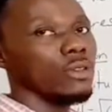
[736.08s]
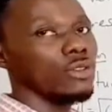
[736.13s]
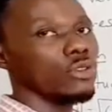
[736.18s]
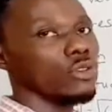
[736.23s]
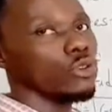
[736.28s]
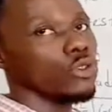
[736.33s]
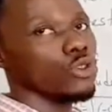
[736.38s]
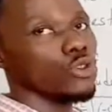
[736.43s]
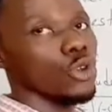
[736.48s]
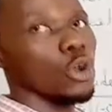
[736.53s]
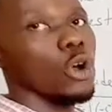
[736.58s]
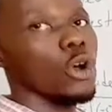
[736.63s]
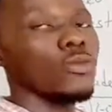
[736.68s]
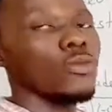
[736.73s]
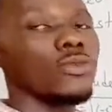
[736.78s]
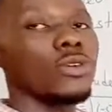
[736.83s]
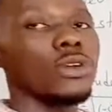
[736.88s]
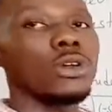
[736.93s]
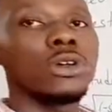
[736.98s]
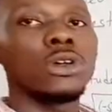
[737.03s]
to
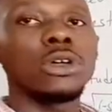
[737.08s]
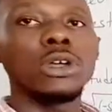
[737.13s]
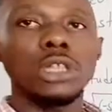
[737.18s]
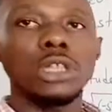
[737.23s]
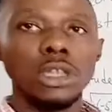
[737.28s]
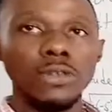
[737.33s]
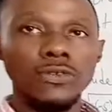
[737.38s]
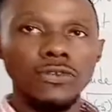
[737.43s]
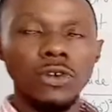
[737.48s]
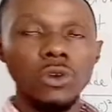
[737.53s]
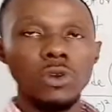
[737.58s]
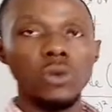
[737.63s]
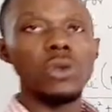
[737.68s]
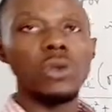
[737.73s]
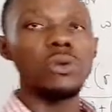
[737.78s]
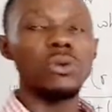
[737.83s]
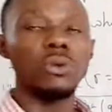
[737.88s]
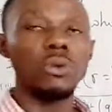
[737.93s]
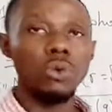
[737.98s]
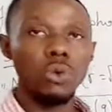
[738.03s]
solve the
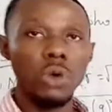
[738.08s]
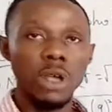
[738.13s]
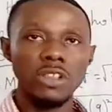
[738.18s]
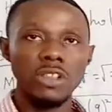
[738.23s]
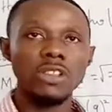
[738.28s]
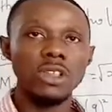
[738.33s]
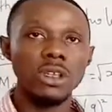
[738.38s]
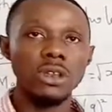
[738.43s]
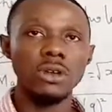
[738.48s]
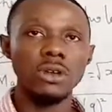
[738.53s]
following question.